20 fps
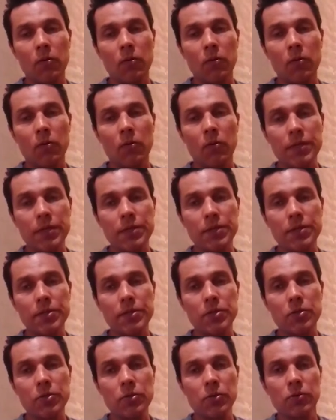Which is
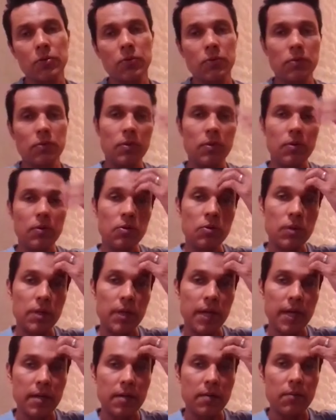to
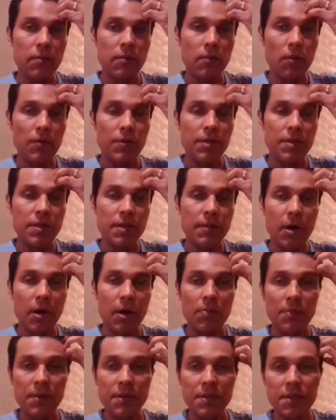get, which is
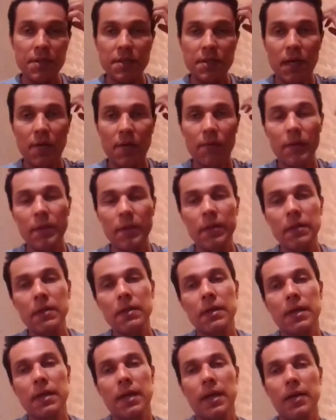about Mr. Savarkar
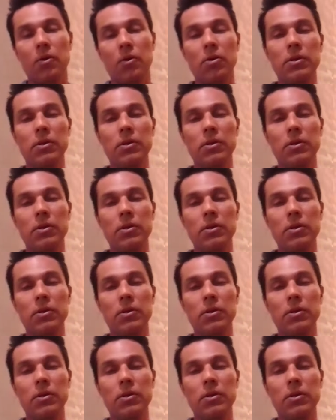and all